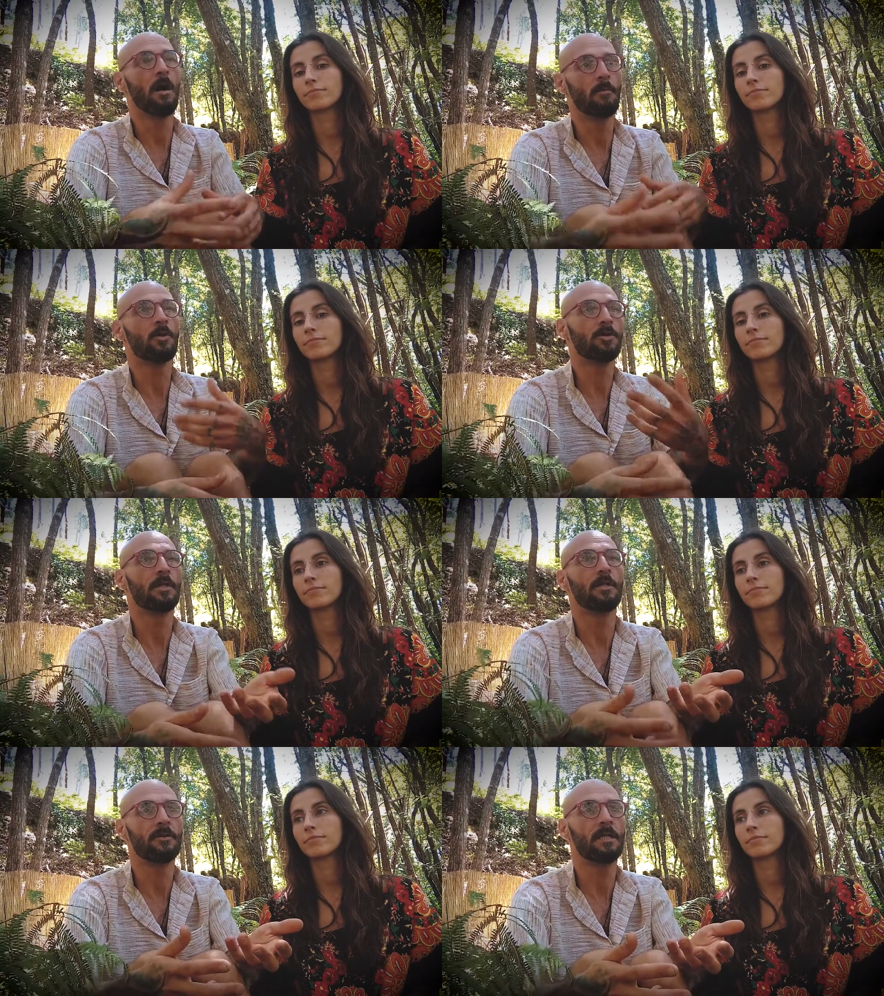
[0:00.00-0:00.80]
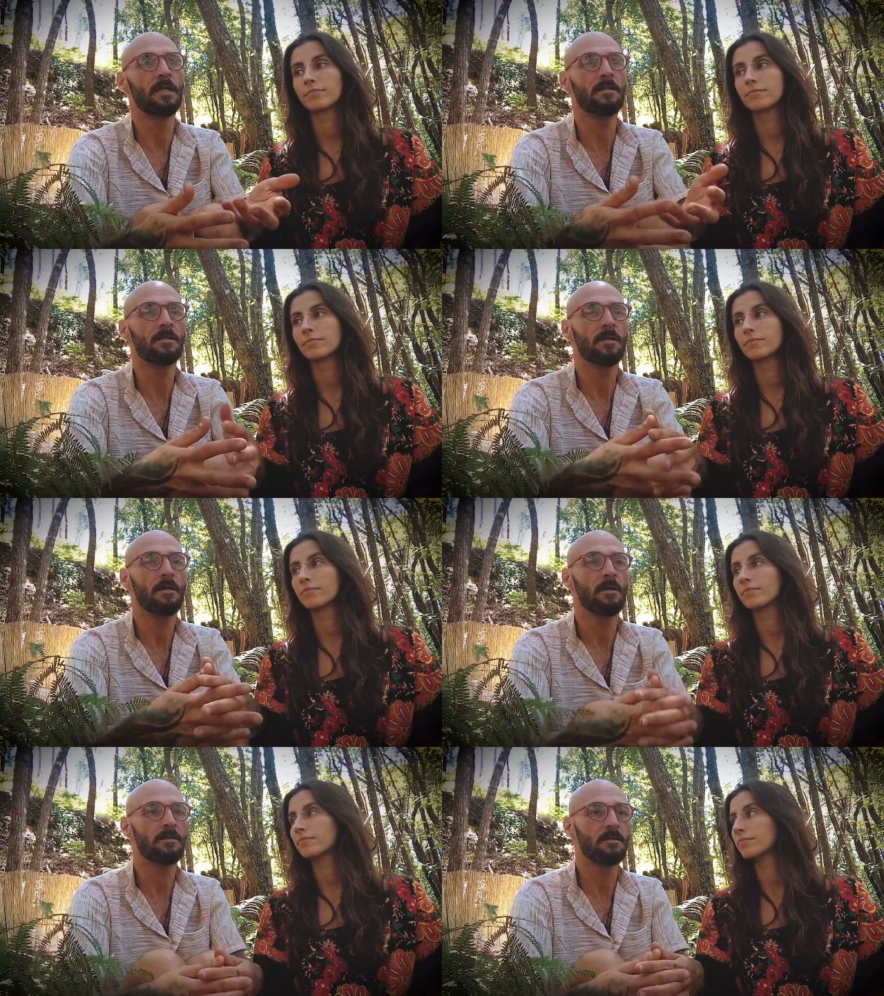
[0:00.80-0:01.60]
Speaker 1: emotional release,
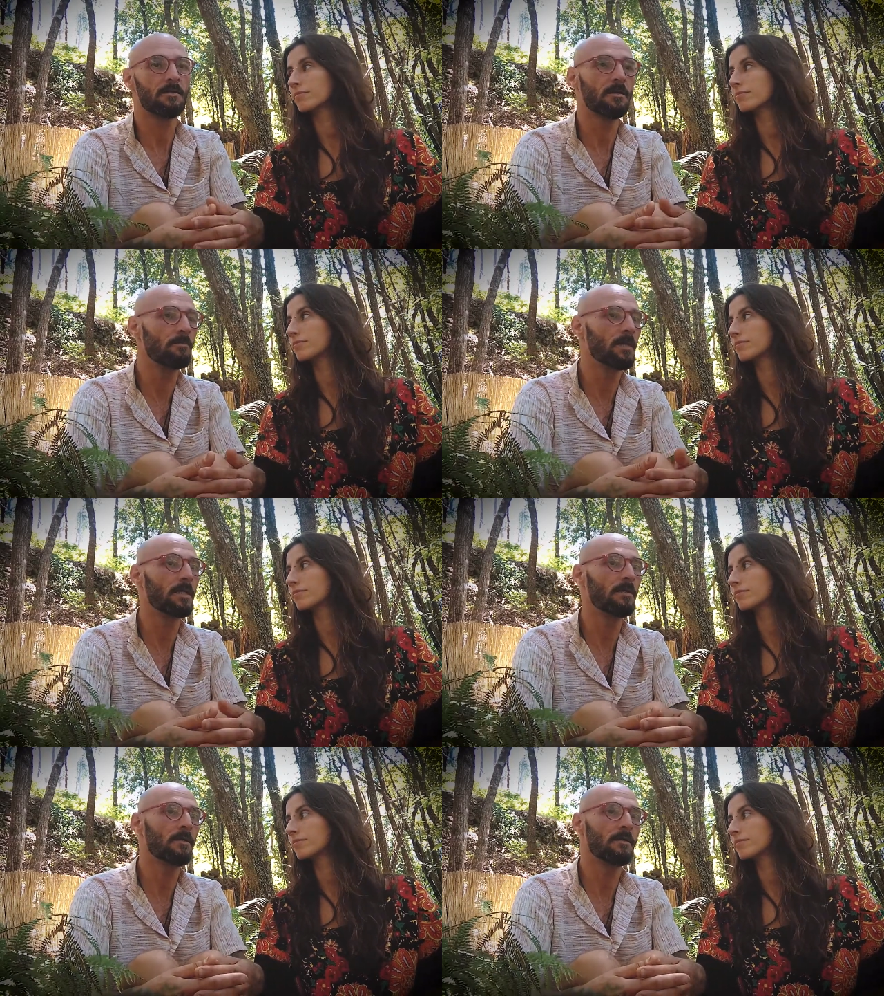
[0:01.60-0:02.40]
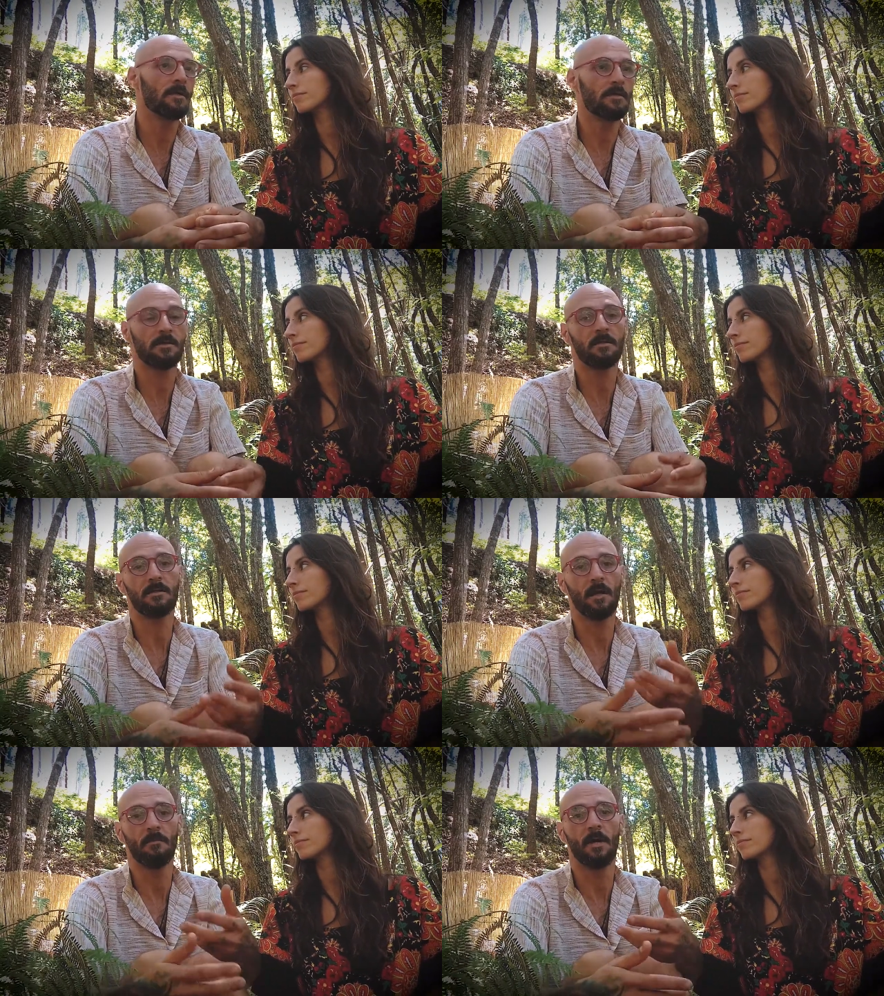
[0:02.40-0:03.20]
it's simply there is
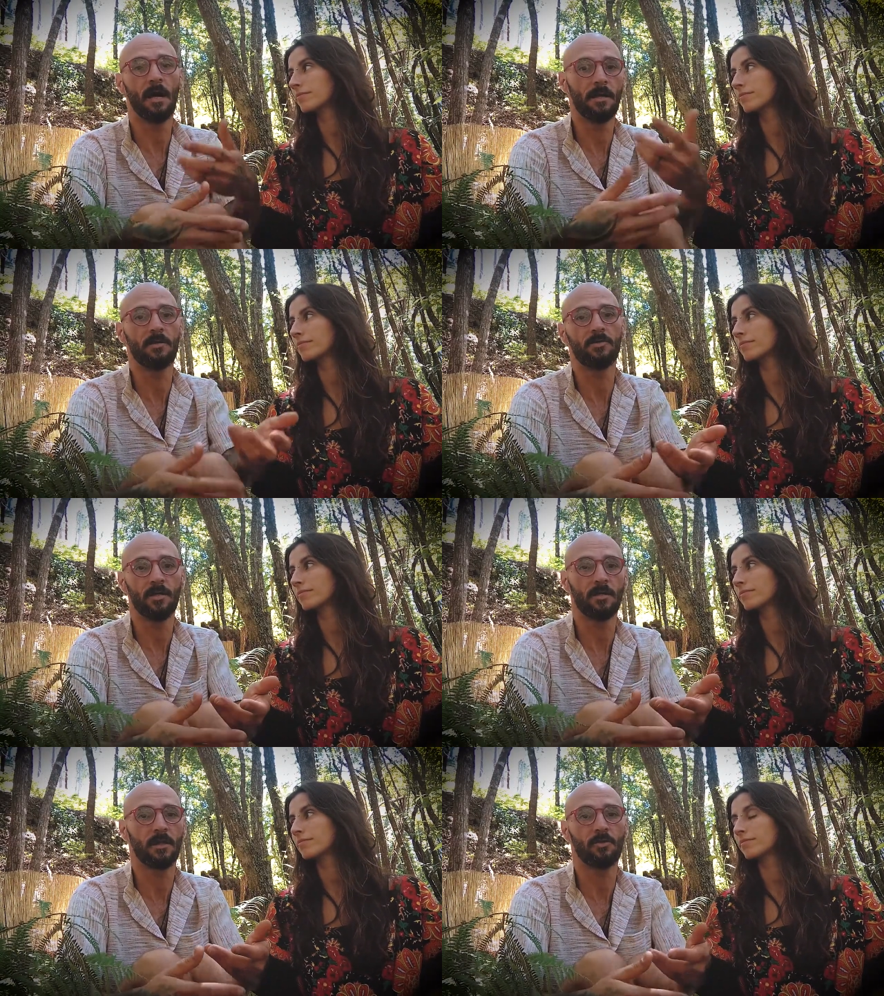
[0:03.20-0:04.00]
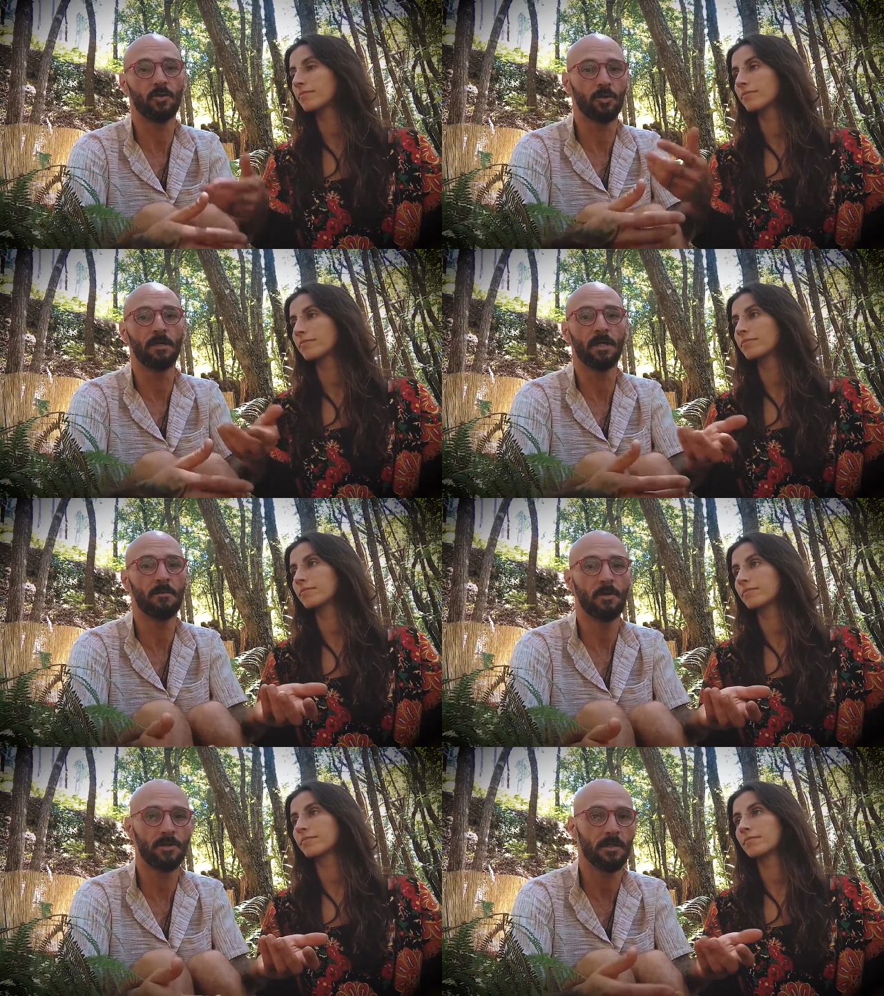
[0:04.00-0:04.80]
some energy that should be
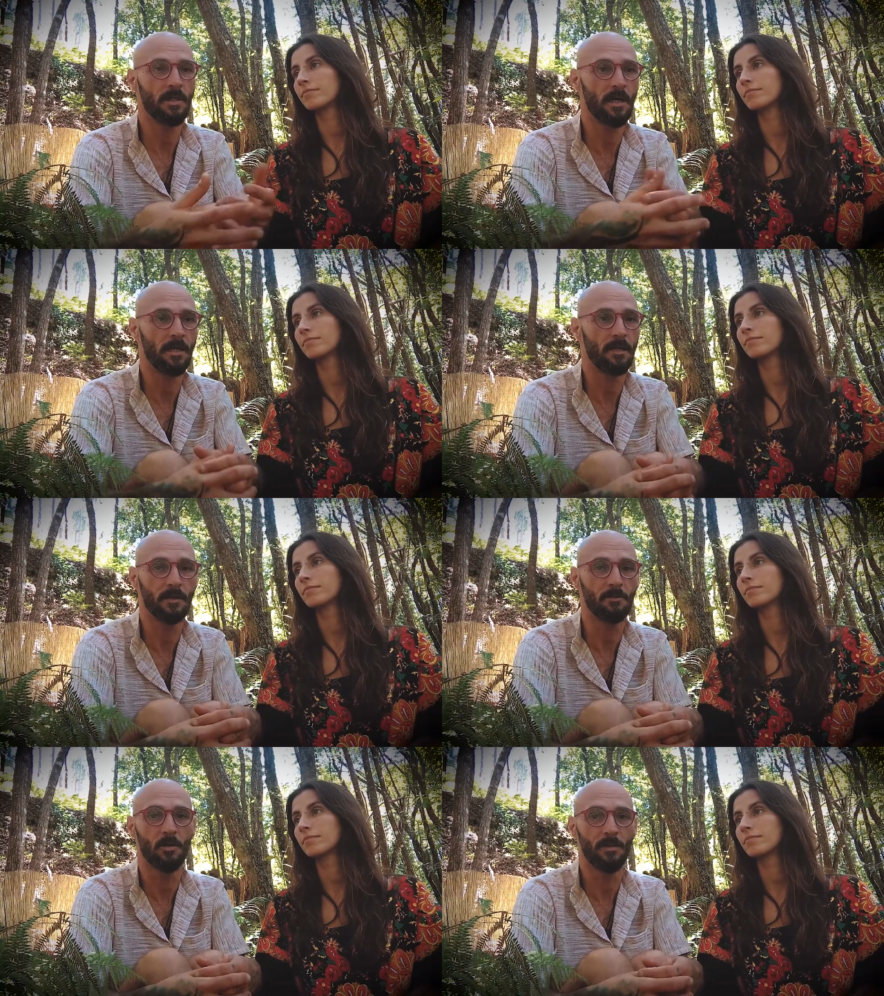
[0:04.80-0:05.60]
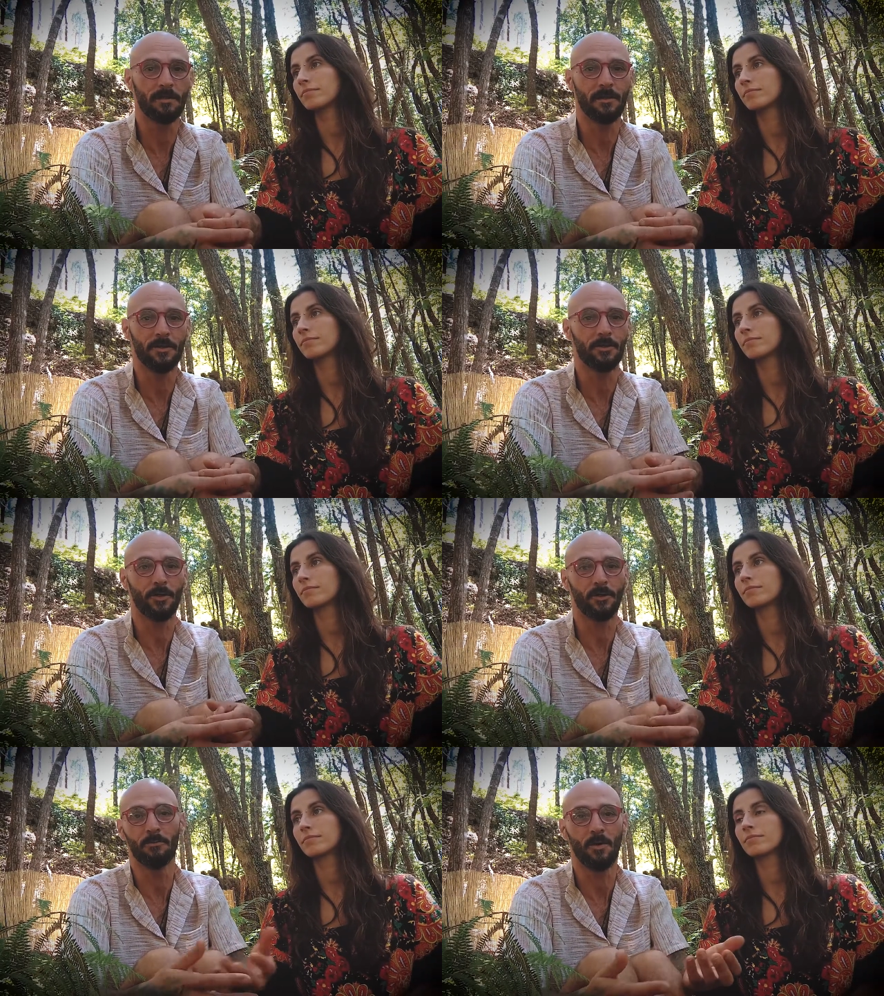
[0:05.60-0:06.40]
emotion and at the moment is
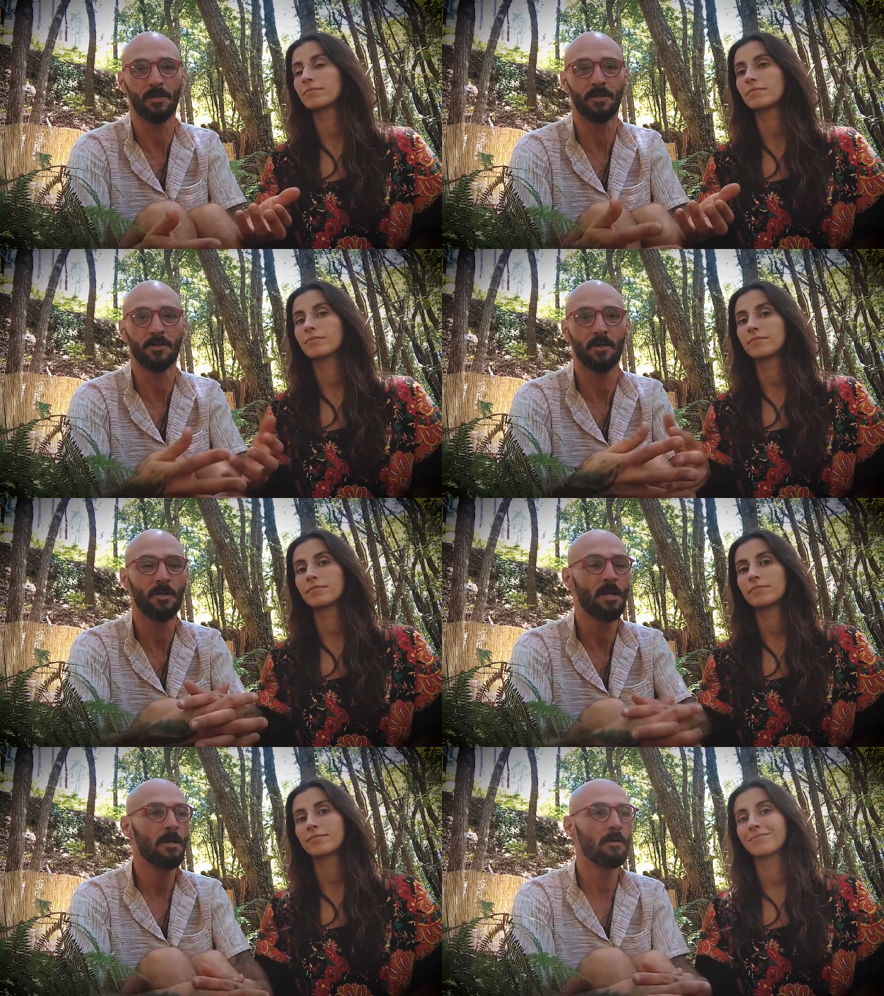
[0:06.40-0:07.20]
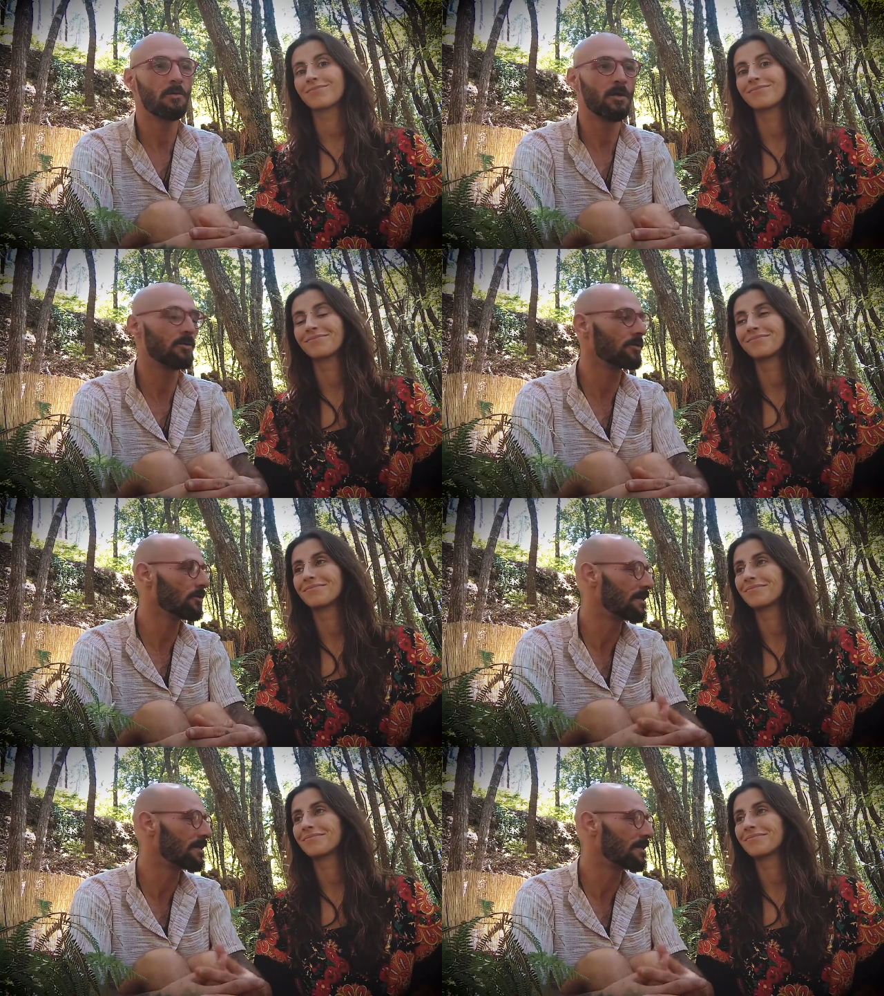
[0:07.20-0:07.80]
not emotion. So what we do